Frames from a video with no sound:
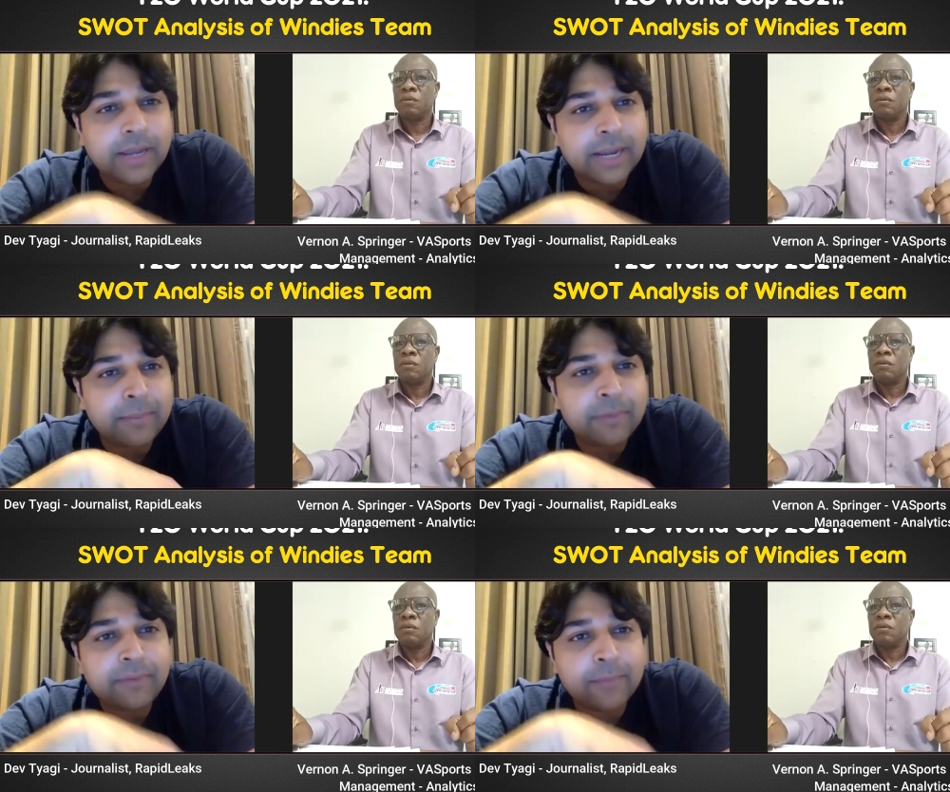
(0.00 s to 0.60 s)
Speaker 1: correct
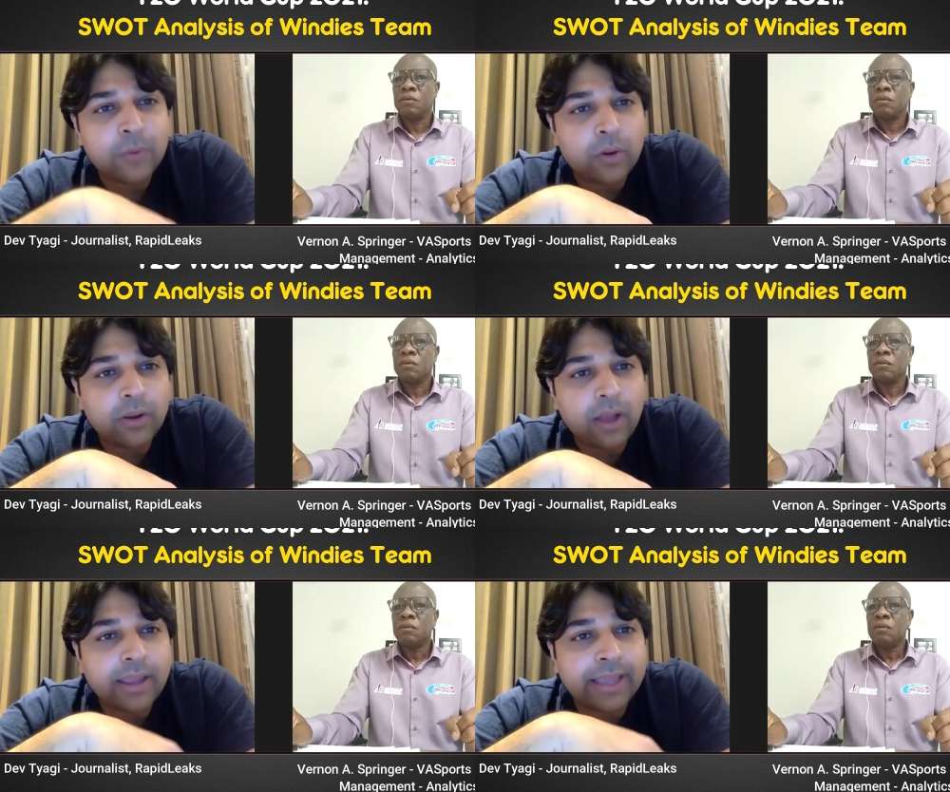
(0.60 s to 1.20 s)
me if I'm wrong,
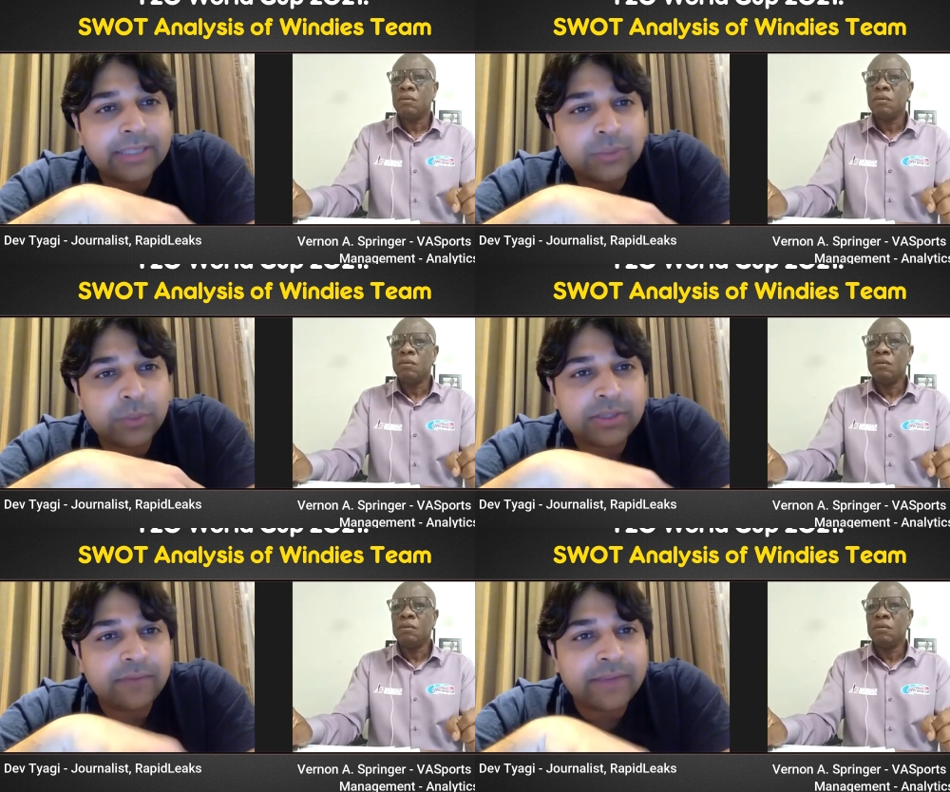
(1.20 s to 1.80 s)
against
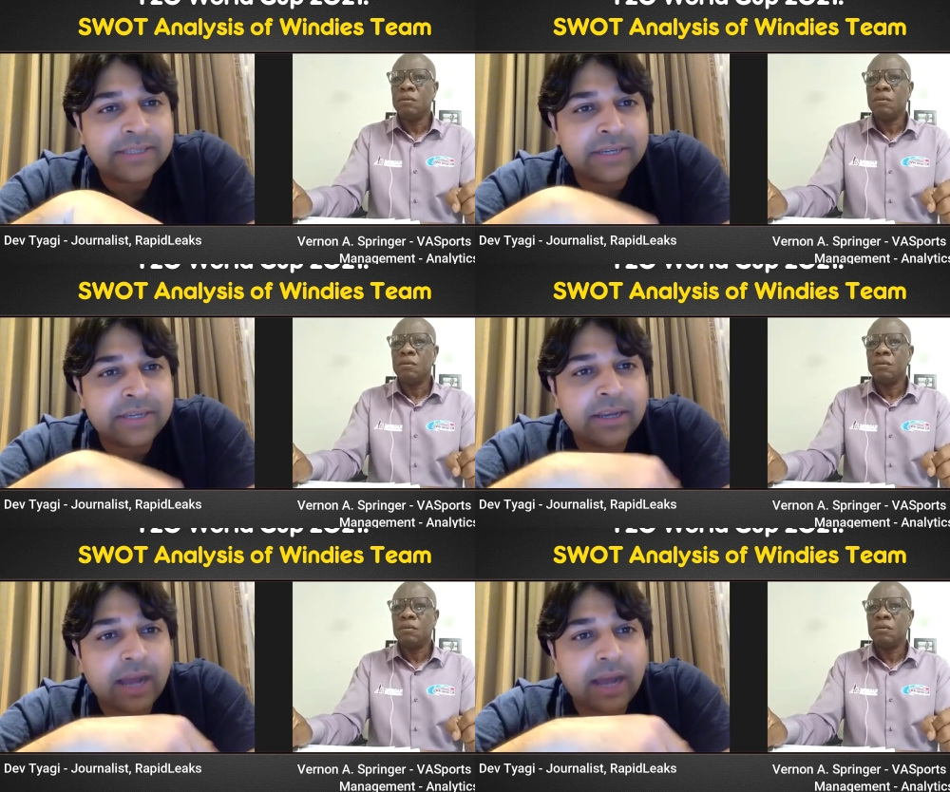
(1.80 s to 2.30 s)
which the